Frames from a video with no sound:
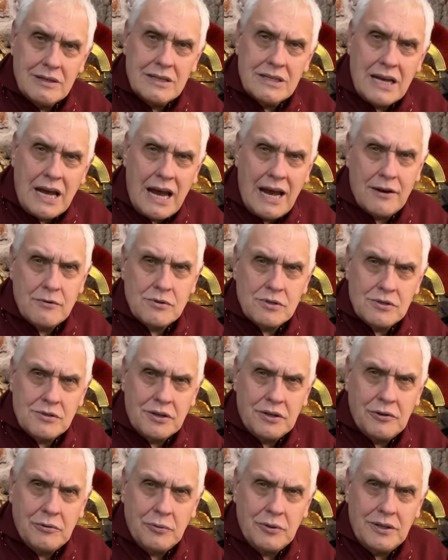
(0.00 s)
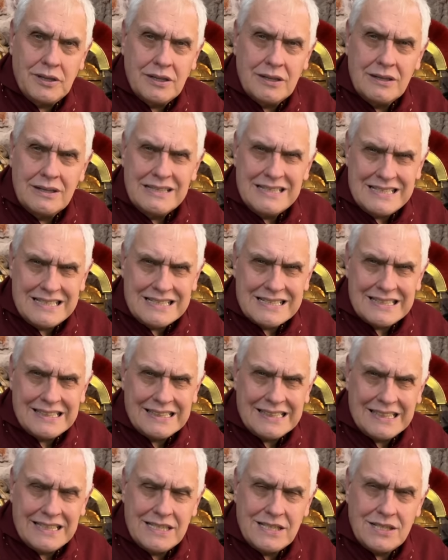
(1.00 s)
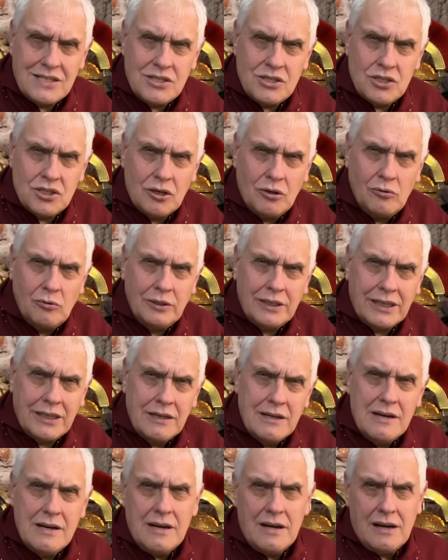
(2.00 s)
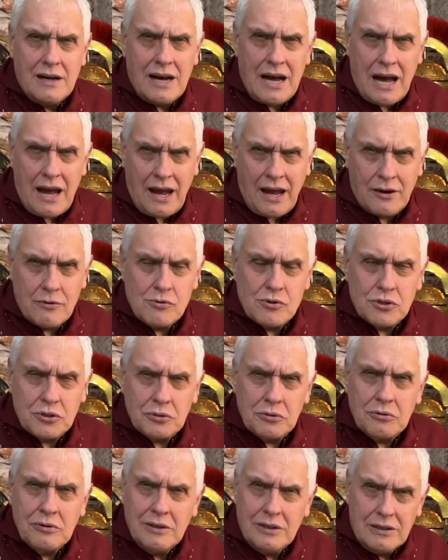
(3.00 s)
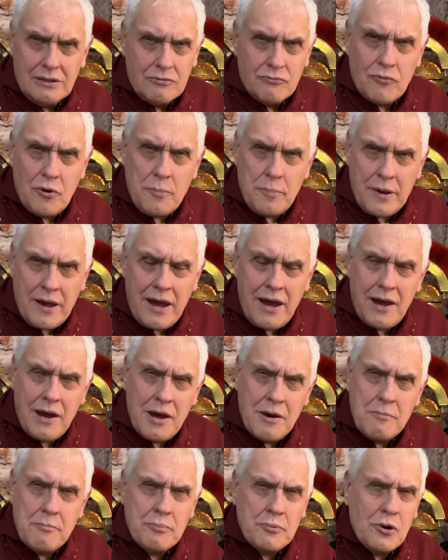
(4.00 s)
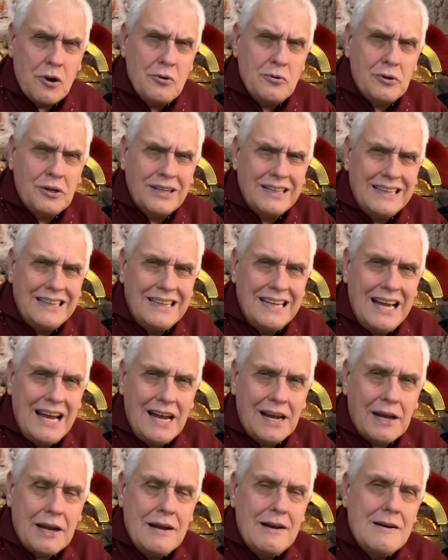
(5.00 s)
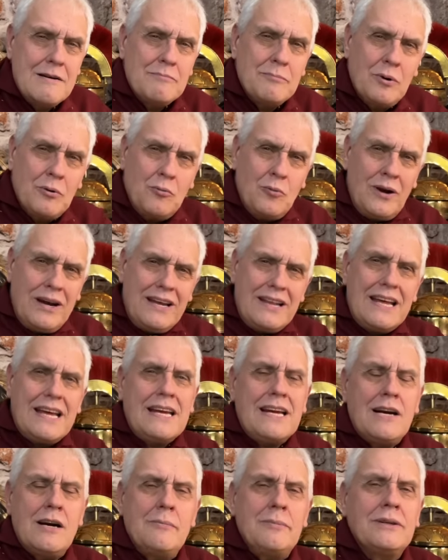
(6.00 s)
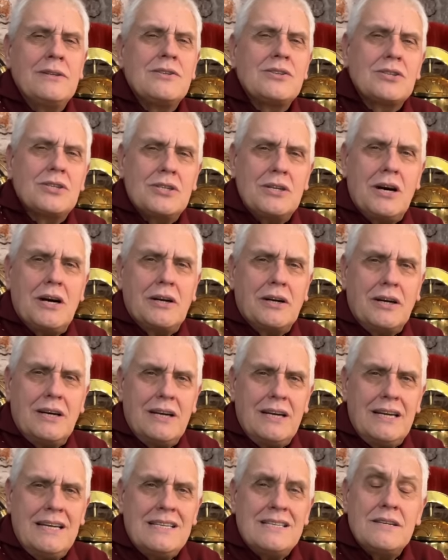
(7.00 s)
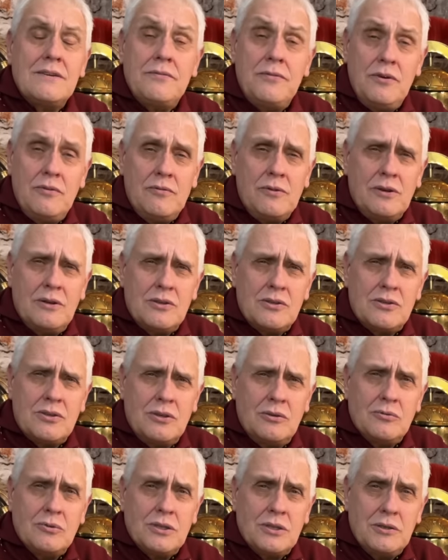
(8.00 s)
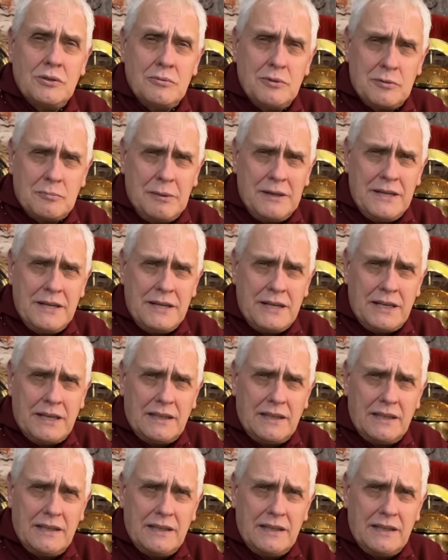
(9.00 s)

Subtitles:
how to deal with a dislocated shoulder, how to repair a broken leg. But where they come unstuck is if you've got a soldier who is bleeding.